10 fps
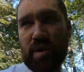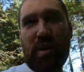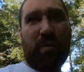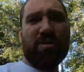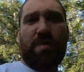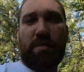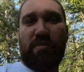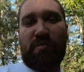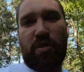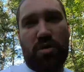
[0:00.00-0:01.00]
a bunch of
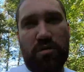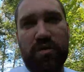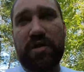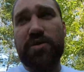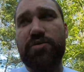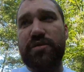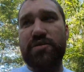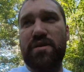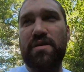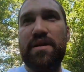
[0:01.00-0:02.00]
people from all over the country.
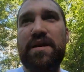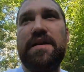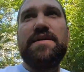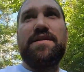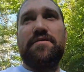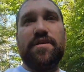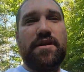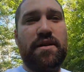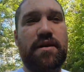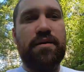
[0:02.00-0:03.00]
So
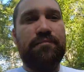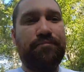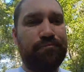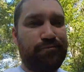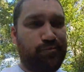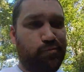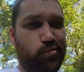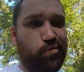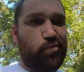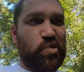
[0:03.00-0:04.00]
definitely
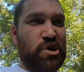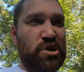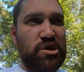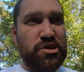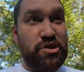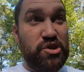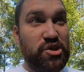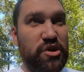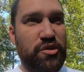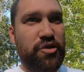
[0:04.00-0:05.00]

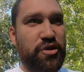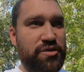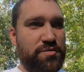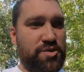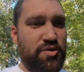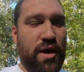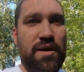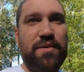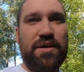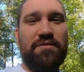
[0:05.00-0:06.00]
consider
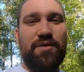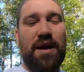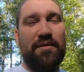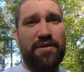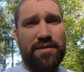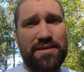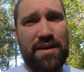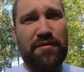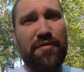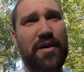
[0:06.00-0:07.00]
subscribing if you haven't, and
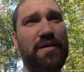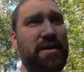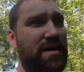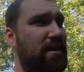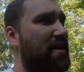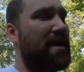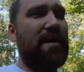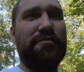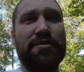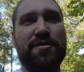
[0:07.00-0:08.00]
tell a friend.
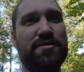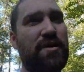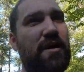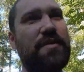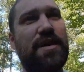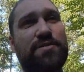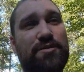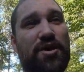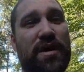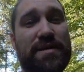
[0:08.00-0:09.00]
Every subscribe counts. We're
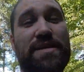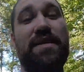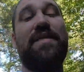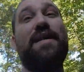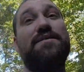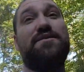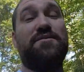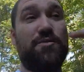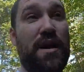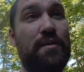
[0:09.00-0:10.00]
trying to get to that 1,000
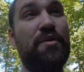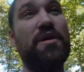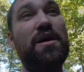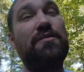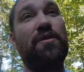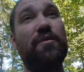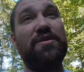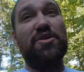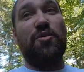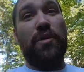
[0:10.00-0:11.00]
subscriber. When we
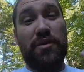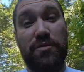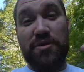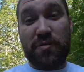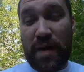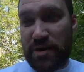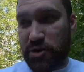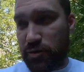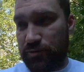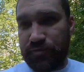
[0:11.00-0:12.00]
do, we're going to do a
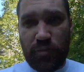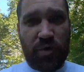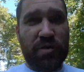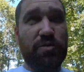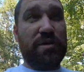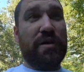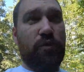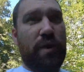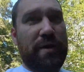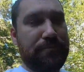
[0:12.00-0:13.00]
special. We're going to do a
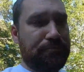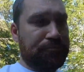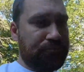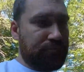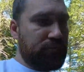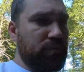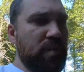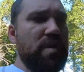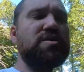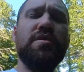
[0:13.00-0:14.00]
giveaway,
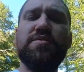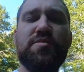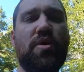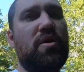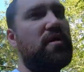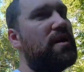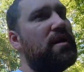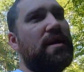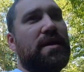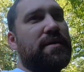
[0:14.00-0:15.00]
something small,
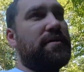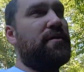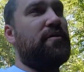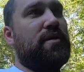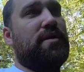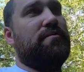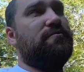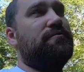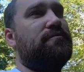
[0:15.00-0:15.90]
you know,